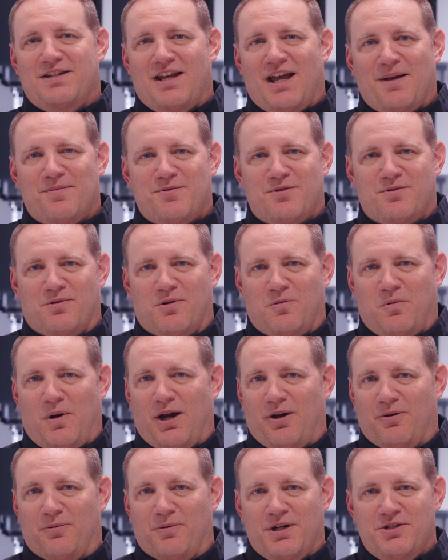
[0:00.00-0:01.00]
taps
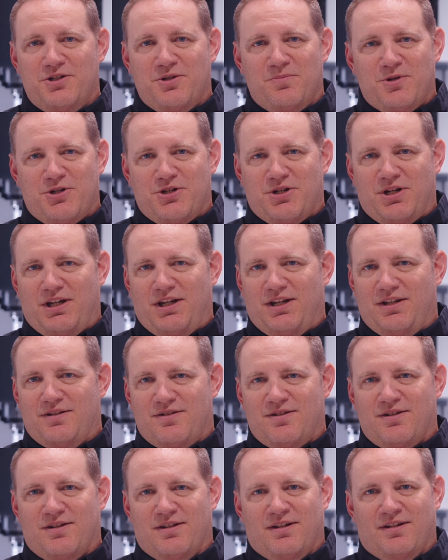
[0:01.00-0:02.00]
require rigid
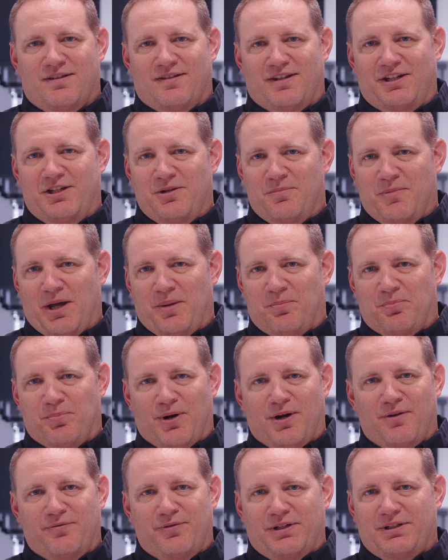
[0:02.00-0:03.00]
machines, they demand
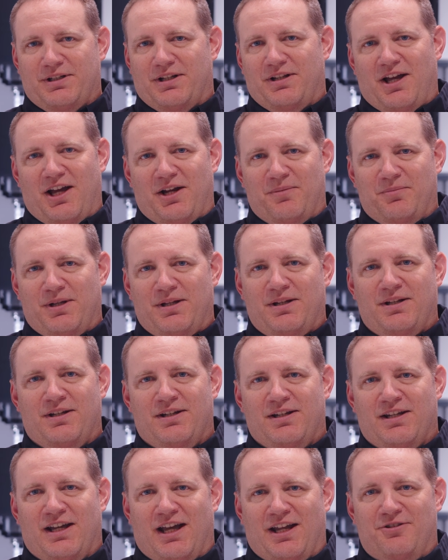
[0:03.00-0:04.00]
perfect alignment,
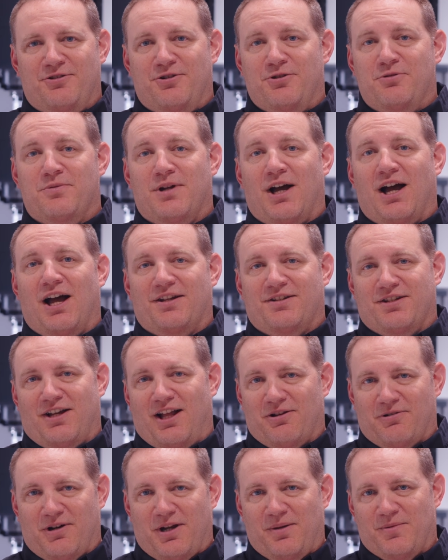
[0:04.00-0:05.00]
and do not
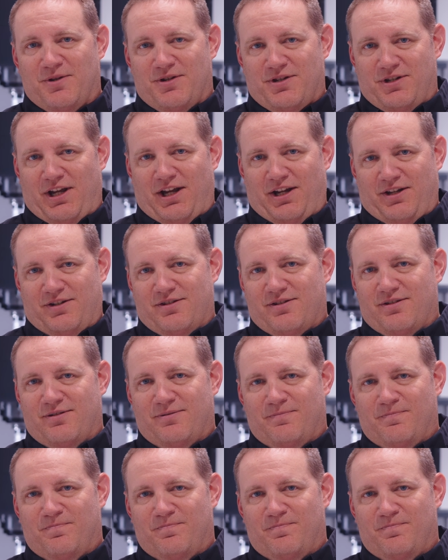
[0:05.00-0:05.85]
tolerate mistakes.